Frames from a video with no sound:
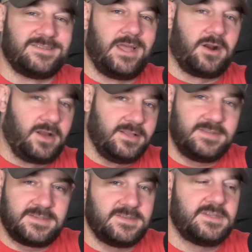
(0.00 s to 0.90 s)
it's their guns.
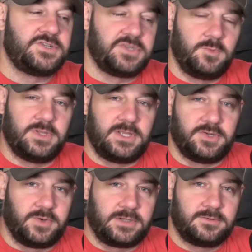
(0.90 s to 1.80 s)
That's essentially what they're
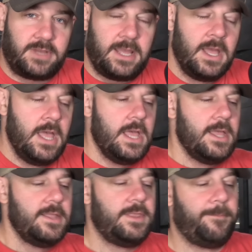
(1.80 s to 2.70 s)
doing, okay?
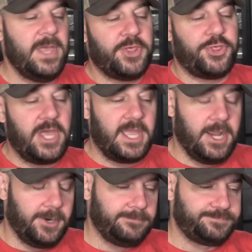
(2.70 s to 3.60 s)
The big thing
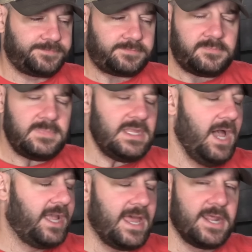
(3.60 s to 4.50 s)
here,
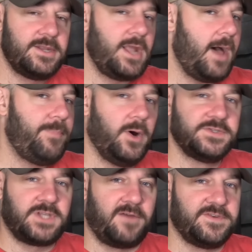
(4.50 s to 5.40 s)
again, not
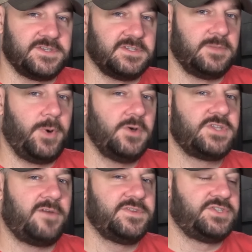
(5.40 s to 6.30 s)
post offices. The
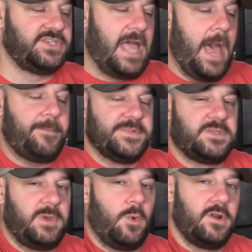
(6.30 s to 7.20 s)
post office just happens
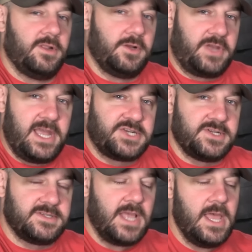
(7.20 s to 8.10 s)
to be one of the
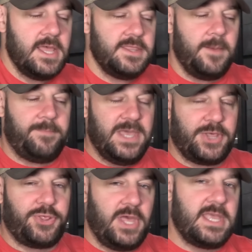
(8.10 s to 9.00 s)
locations. The
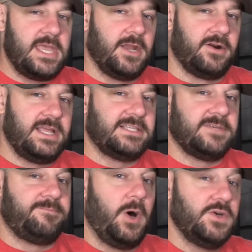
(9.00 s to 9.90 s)
big thing here is
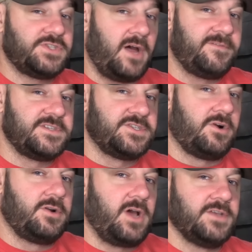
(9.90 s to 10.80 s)
if post offices
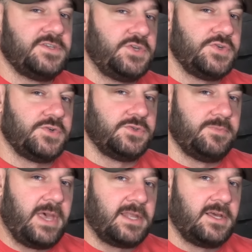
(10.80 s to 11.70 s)
are unconstitutional to
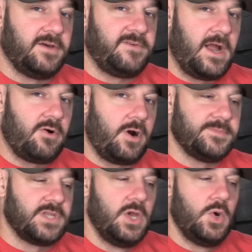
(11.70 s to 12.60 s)
ban
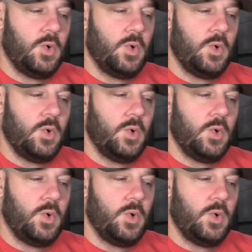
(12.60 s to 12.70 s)
firearms,